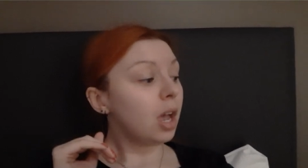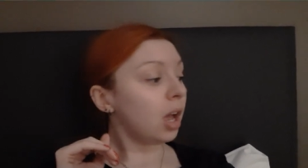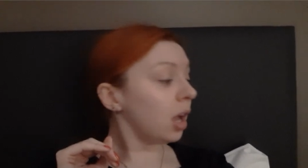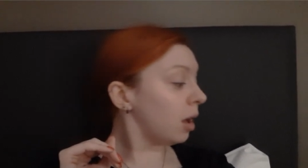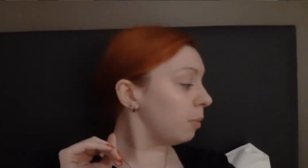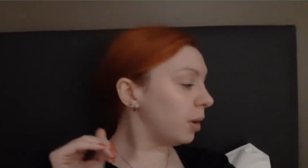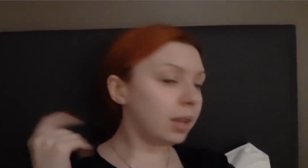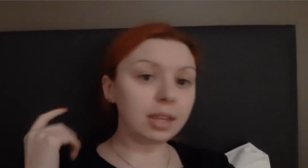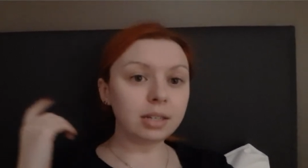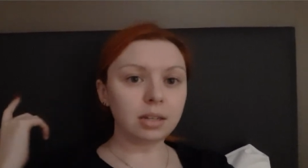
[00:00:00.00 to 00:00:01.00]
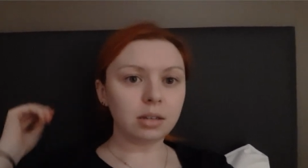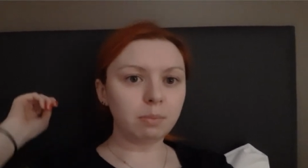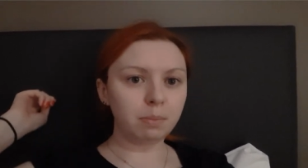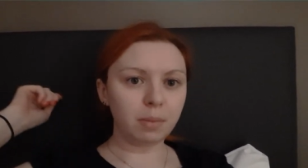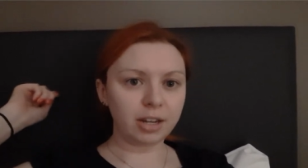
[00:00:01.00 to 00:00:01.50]
but this is,
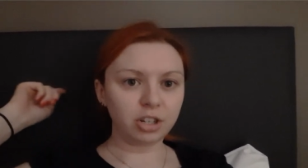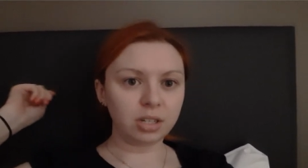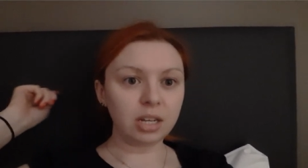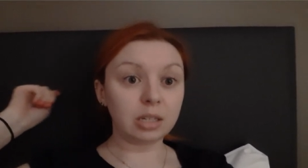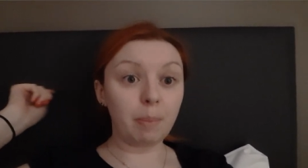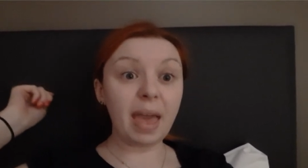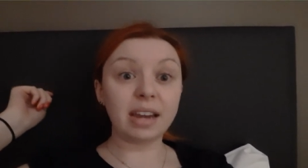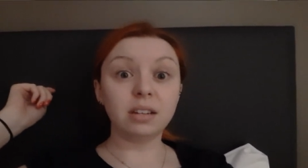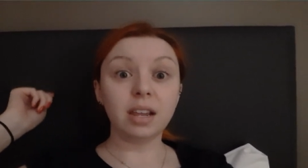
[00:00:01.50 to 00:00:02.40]
as you can see, it's a bed.